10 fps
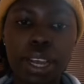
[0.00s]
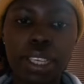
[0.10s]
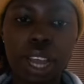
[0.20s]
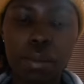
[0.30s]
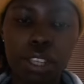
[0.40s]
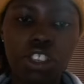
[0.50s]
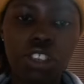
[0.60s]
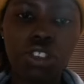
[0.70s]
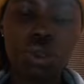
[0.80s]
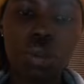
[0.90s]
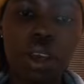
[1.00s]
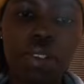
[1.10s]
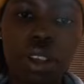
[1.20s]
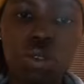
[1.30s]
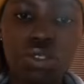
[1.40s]
dimensions or my
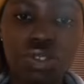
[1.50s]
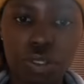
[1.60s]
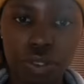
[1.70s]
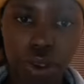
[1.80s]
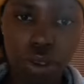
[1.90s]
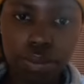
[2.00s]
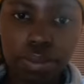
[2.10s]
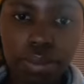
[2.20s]
values for volume.